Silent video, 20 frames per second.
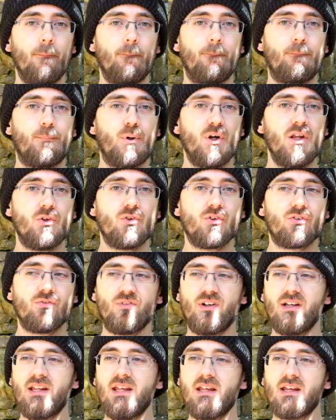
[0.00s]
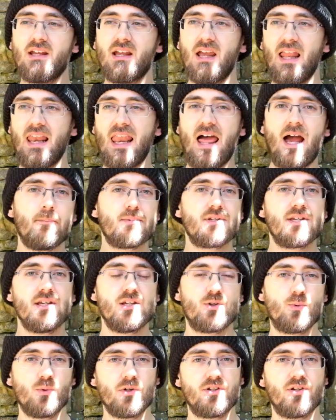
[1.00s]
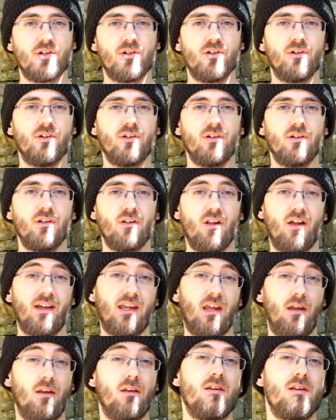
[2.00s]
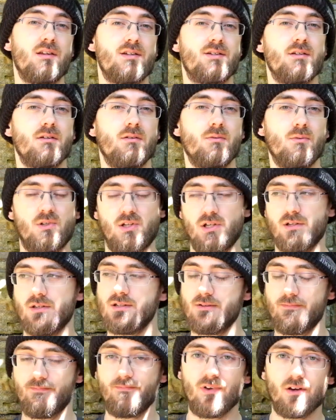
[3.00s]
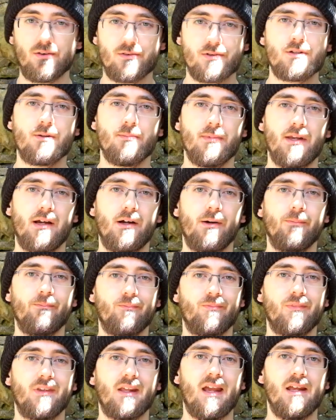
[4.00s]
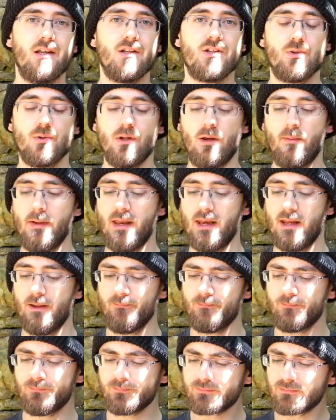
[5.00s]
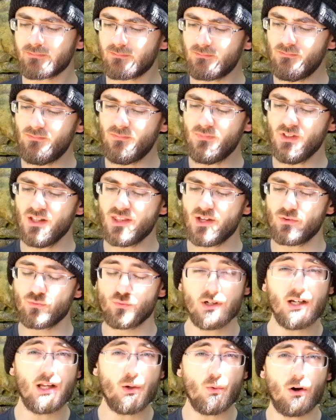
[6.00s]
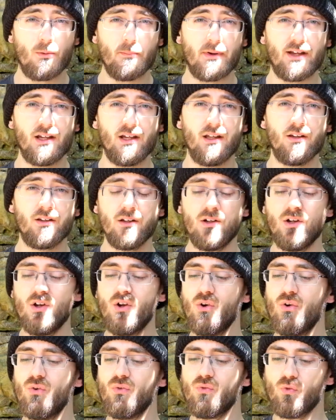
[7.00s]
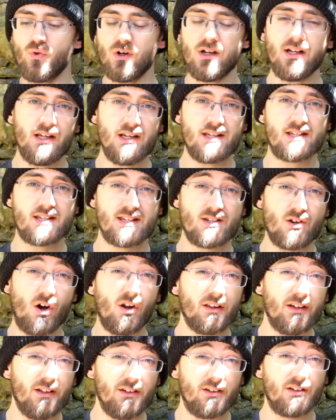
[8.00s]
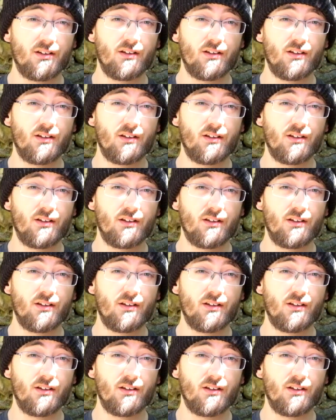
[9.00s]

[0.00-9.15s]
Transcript: but it doesn't really collapse into a turn like Indies do, which is something I'll get into in a minute. They're really well made, really solid.